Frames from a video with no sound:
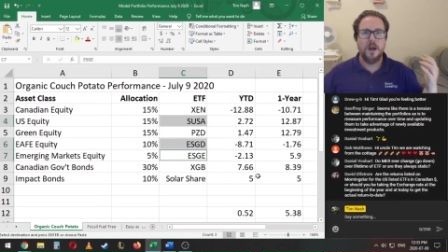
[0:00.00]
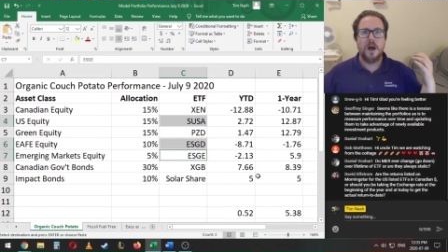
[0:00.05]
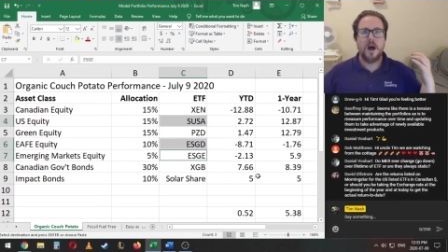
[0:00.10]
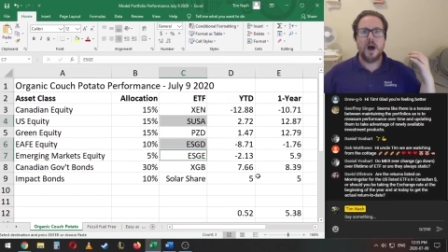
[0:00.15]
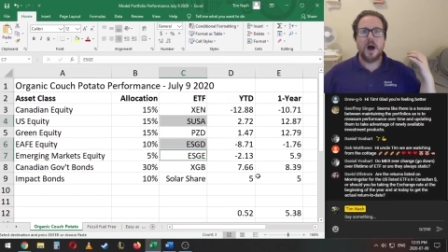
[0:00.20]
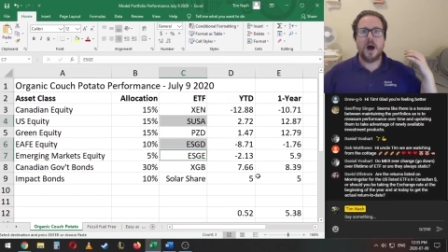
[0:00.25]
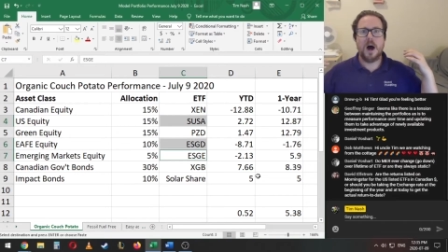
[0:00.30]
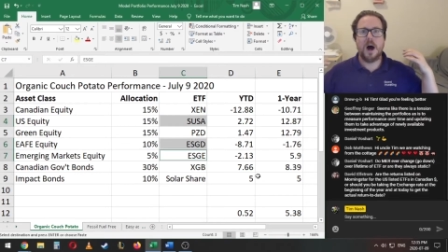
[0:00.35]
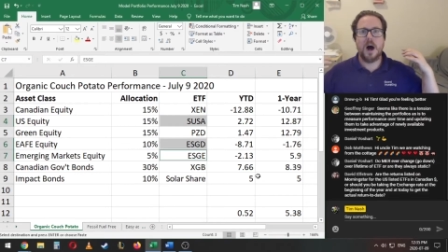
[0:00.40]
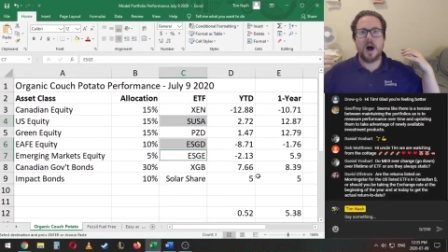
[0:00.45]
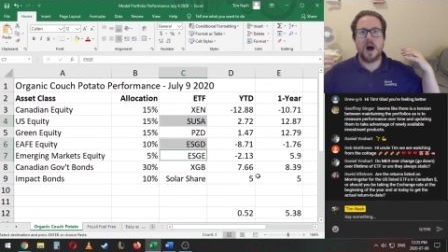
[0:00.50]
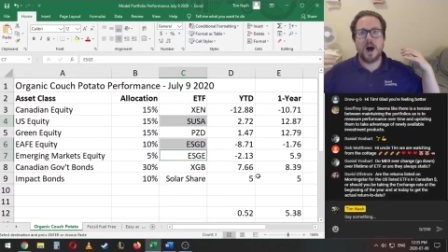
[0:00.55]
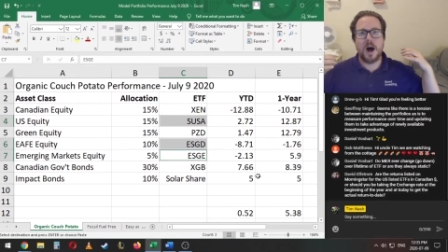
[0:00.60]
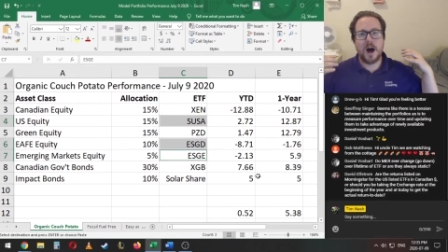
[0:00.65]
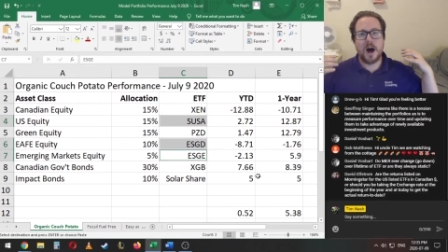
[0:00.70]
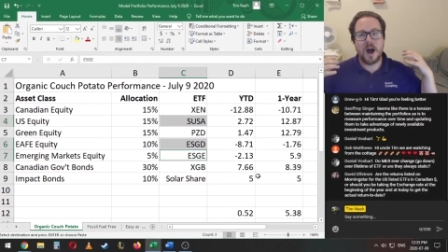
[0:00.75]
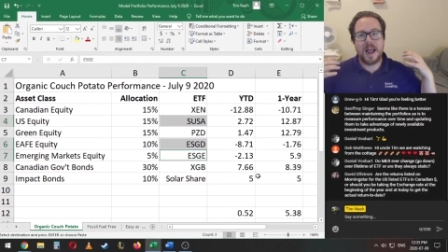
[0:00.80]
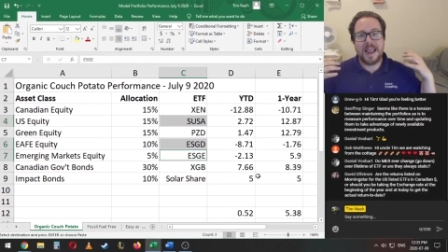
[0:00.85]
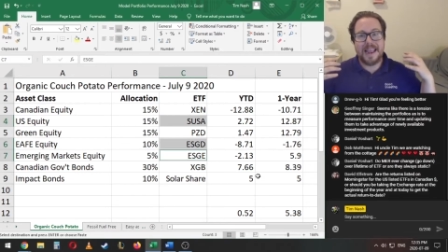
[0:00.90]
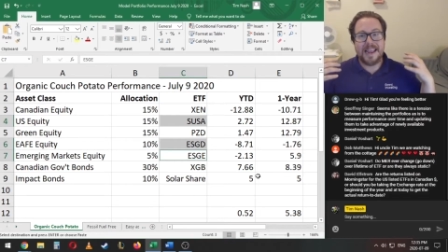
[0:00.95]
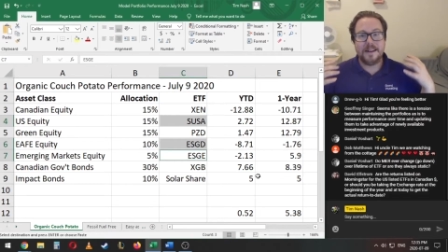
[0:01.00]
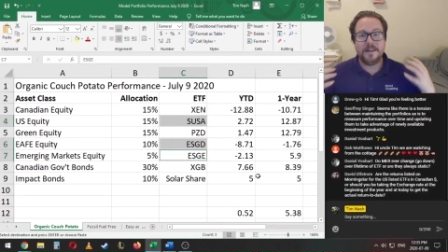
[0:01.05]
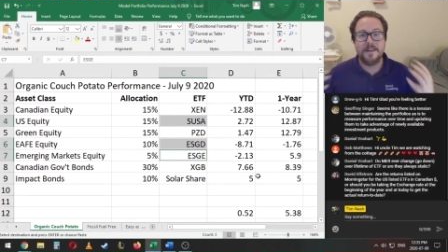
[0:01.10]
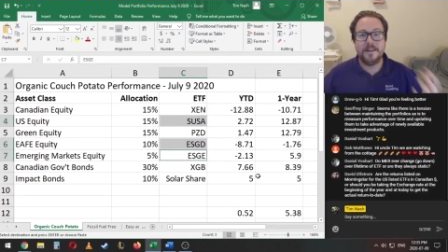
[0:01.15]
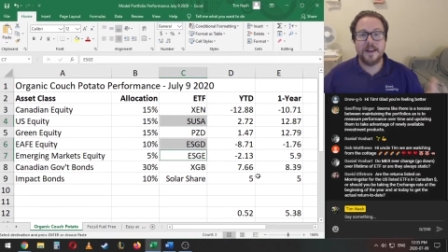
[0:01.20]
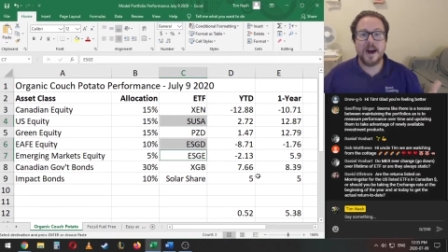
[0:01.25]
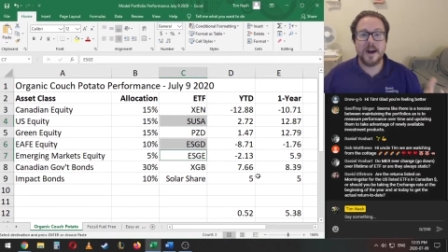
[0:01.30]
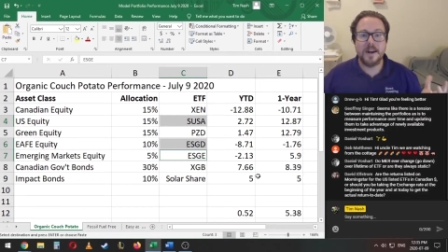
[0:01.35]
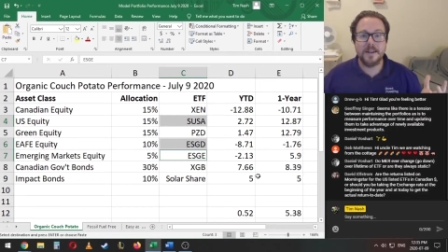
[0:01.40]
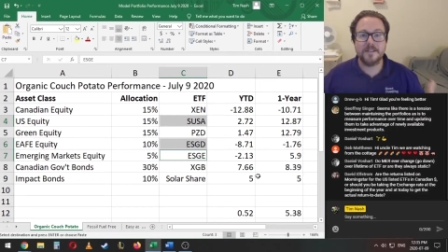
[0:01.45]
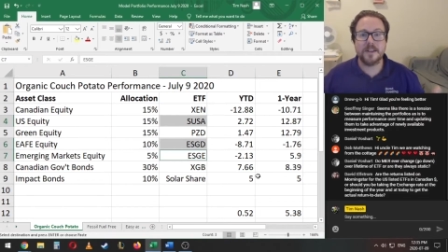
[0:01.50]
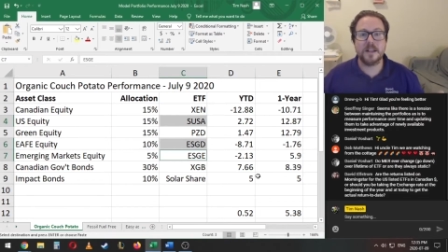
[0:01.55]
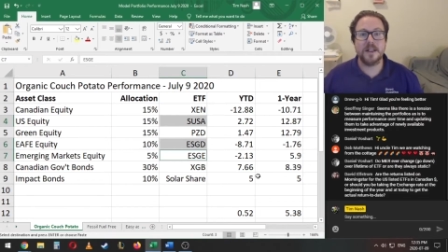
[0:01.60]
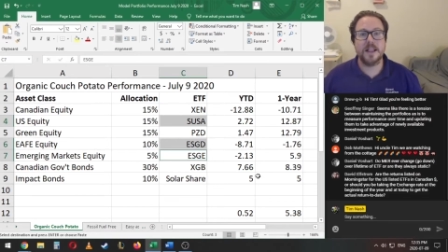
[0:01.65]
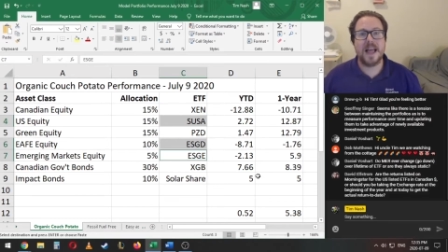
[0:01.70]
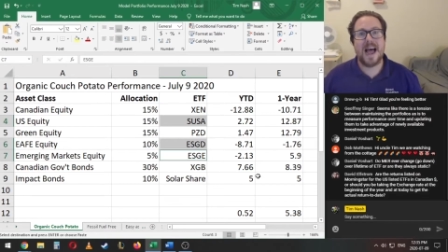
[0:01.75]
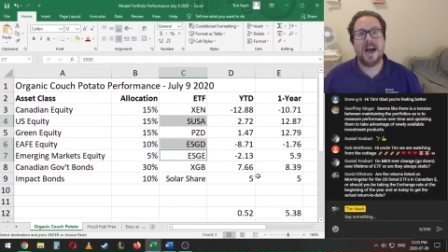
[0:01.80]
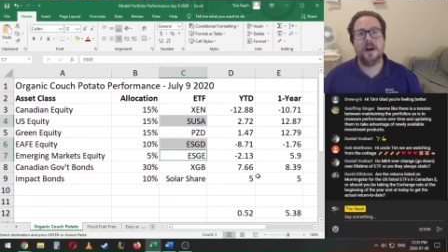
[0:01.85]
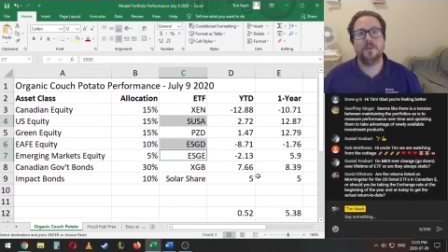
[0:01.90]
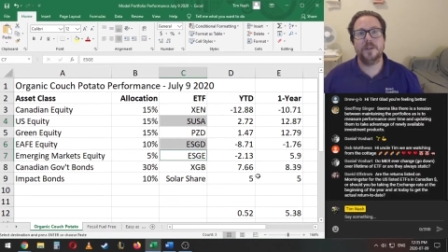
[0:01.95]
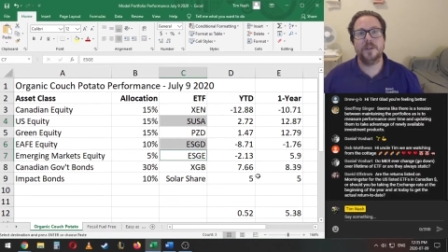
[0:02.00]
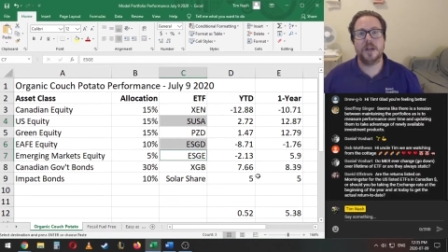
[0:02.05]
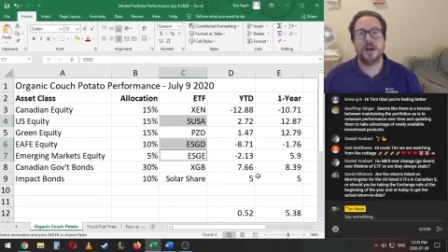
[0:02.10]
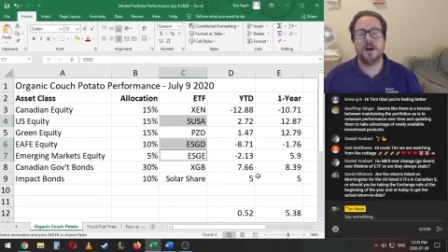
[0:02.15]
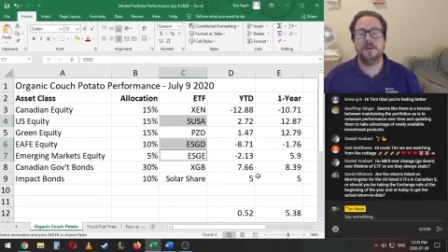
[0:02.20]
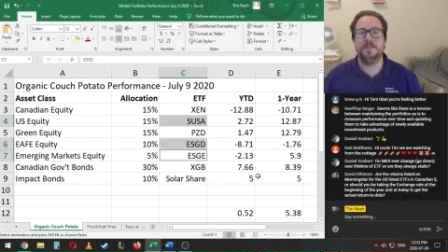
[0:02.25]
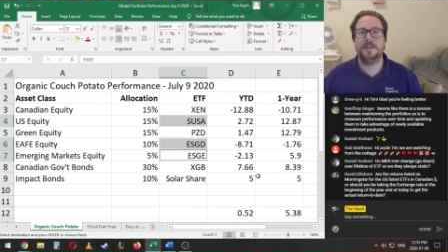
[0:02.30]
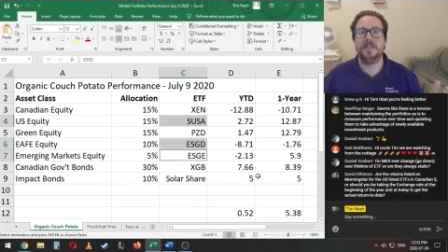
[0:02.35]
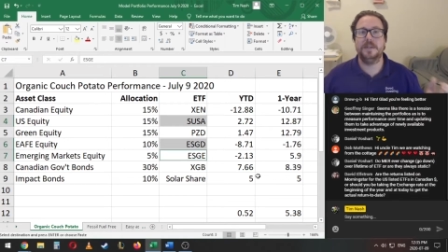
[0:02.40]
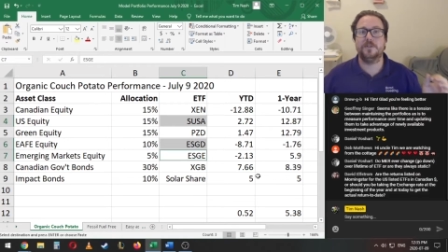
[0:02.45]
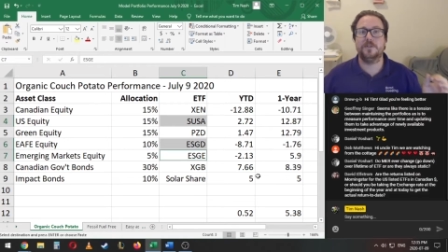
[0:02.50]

it does allow the companies